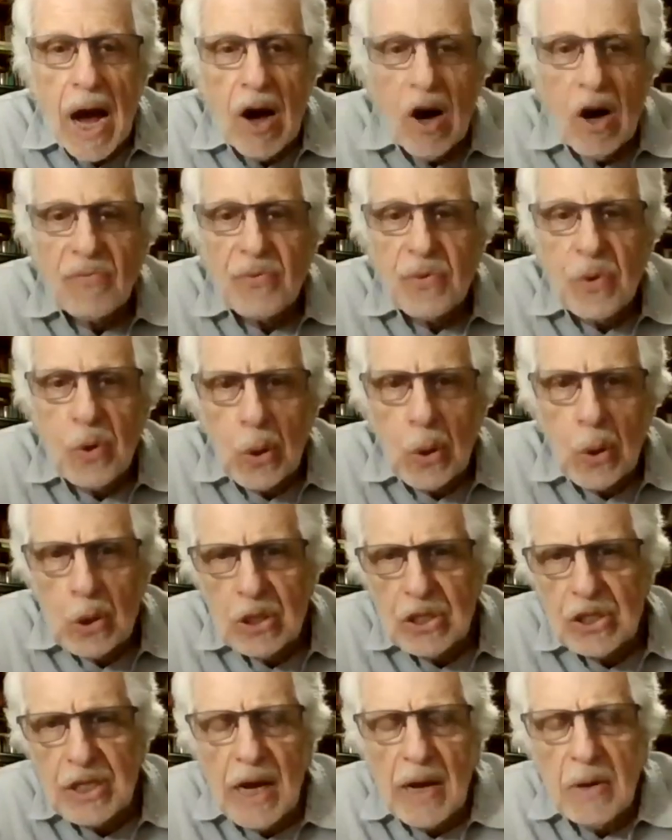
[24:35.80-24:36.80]
Of
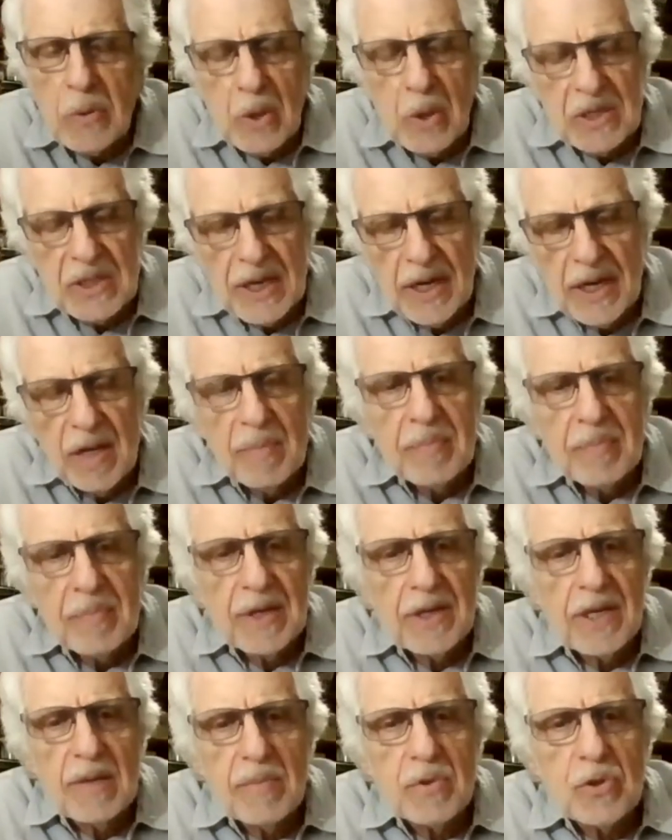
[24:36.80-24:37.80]
course, I was
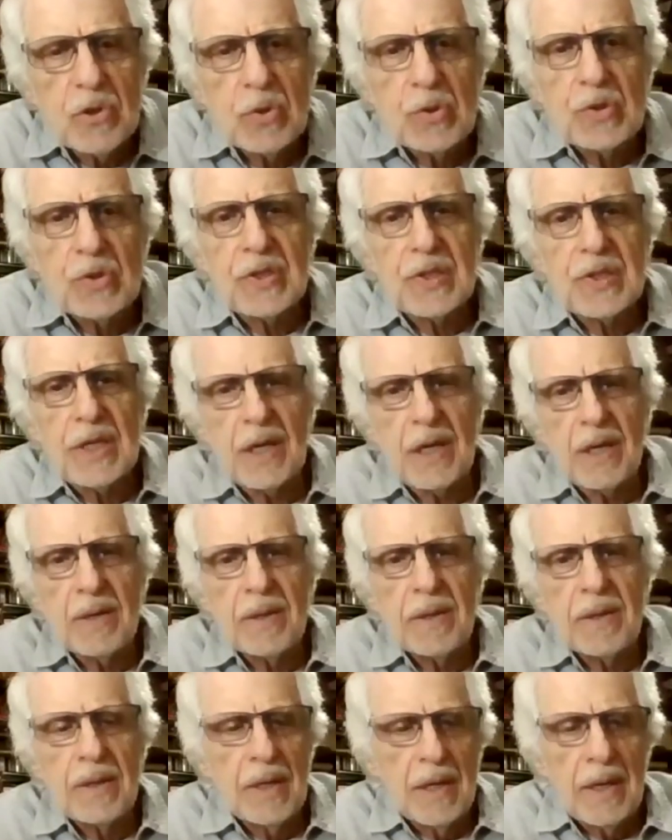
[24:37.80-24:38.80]
helping him to see
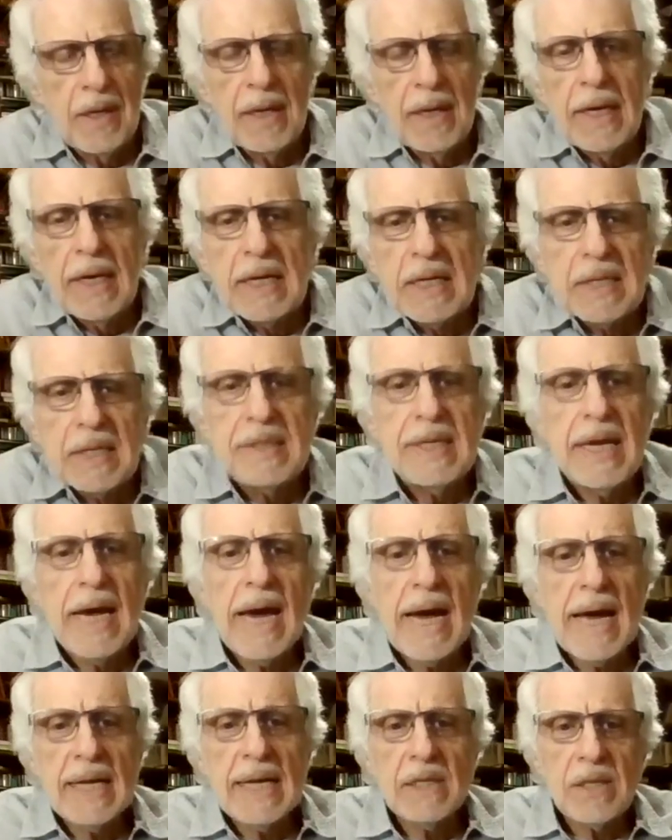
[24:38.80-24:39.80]

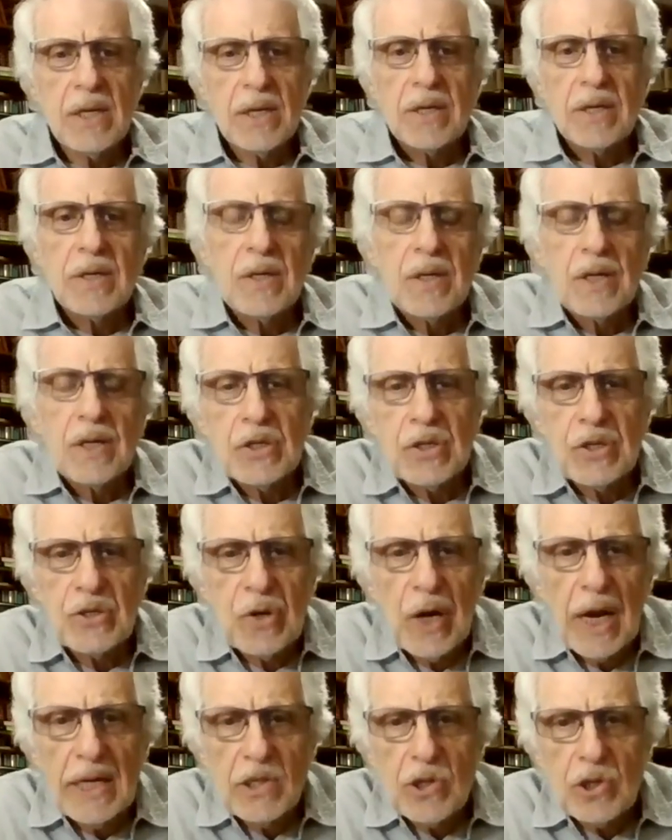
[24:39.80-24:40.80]
that
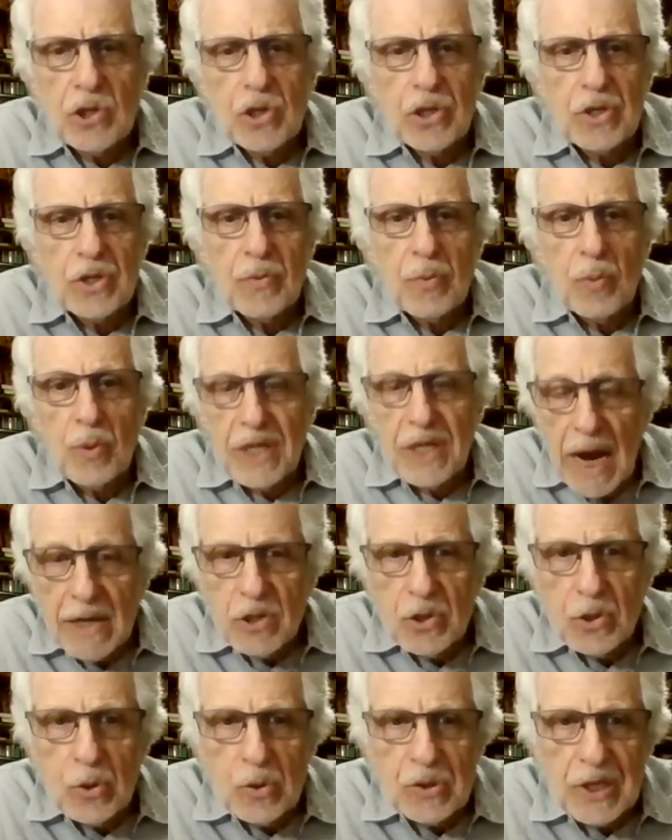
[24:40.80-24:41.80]
structure
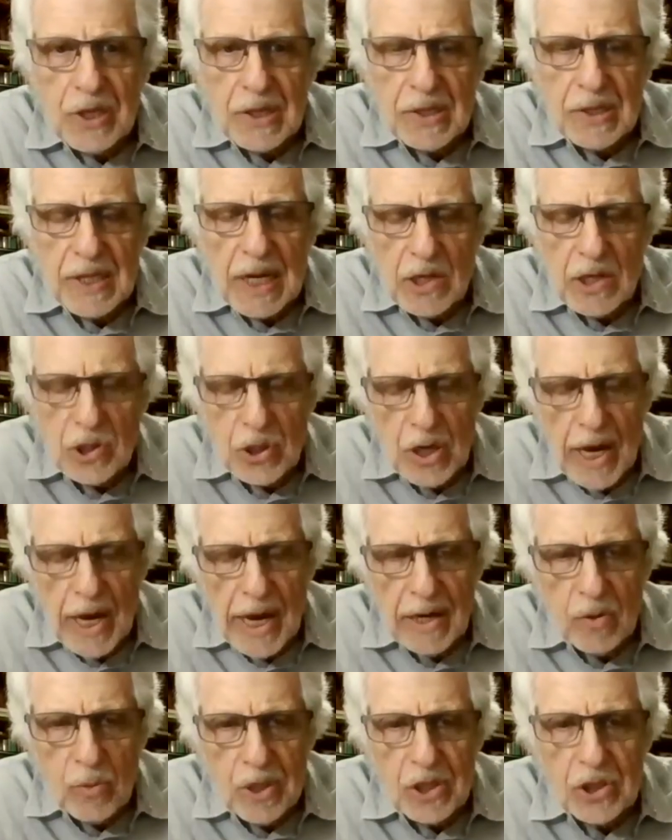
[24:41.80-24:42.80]
without using such
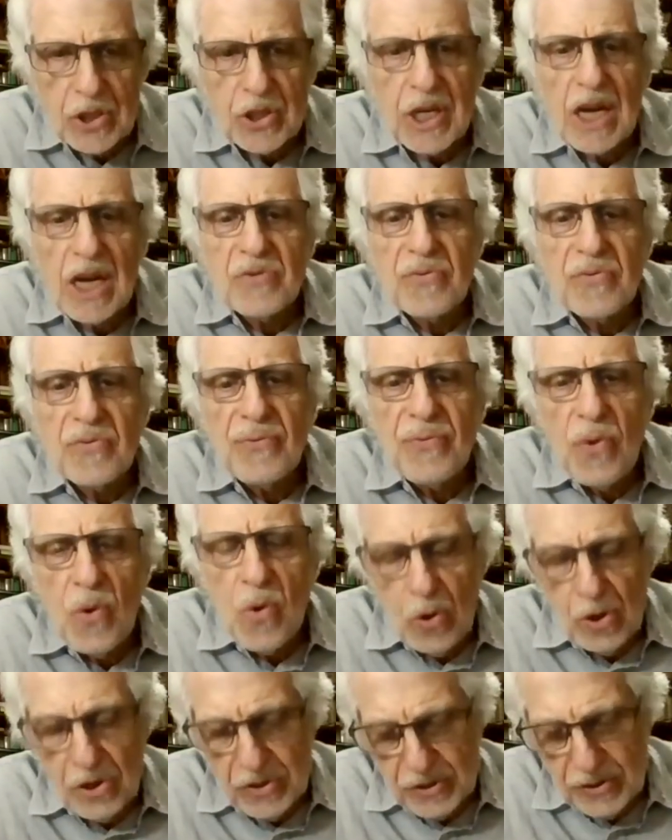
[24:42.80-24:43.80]
language, that
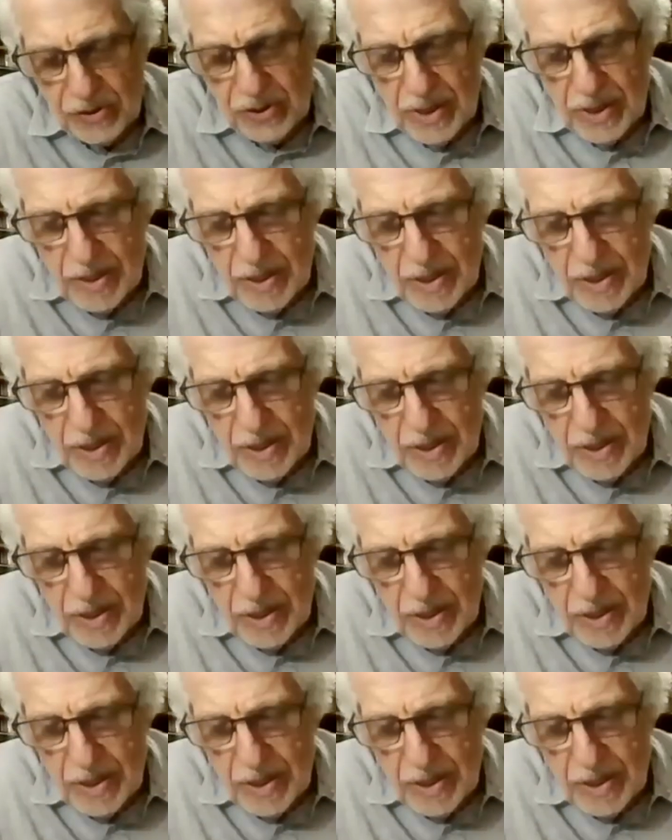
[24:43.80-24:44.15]
force